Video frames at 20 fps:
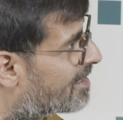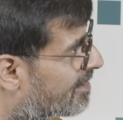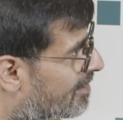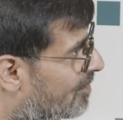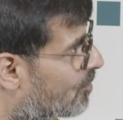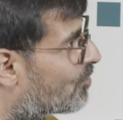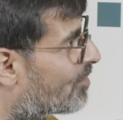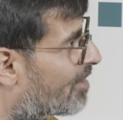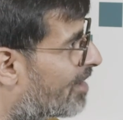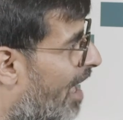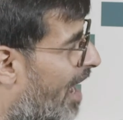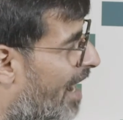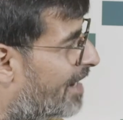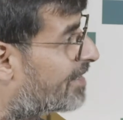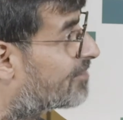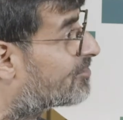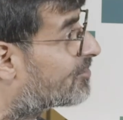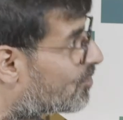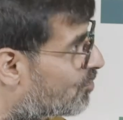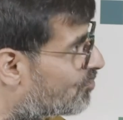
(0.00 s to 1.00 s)
inclu- uh,
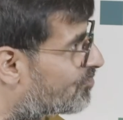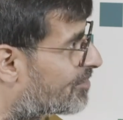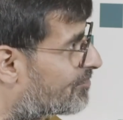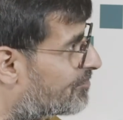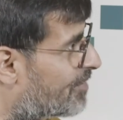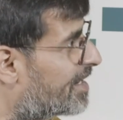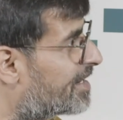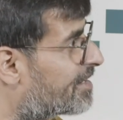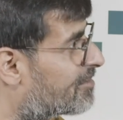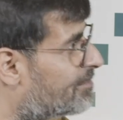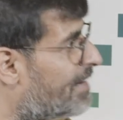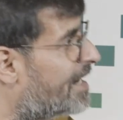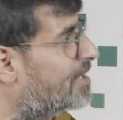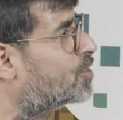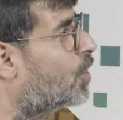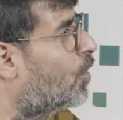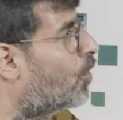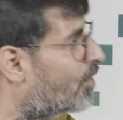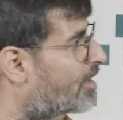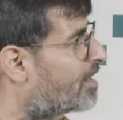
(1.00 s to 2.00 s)
and exclusive. It is
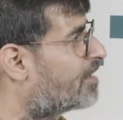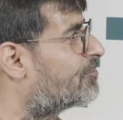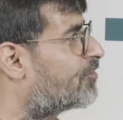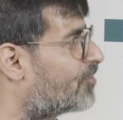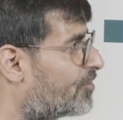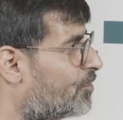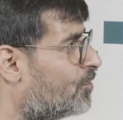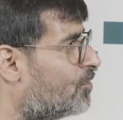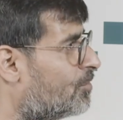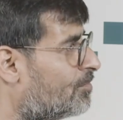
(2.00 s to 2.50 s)
meant only for you.